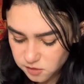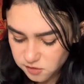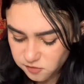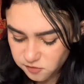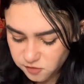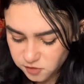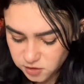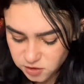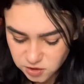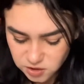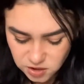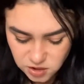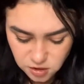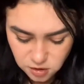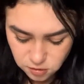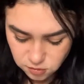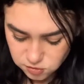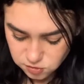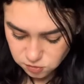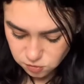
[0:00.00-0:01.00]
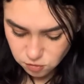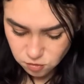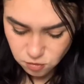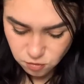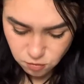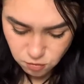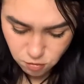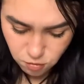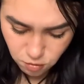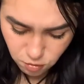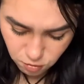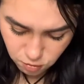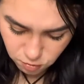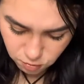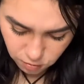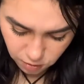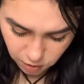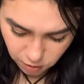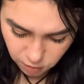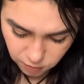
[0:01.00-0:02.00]
For Leos. Ooh,
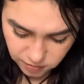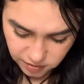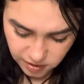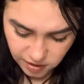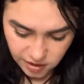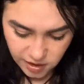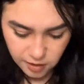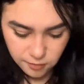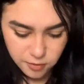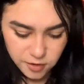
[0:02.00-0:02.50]
okay.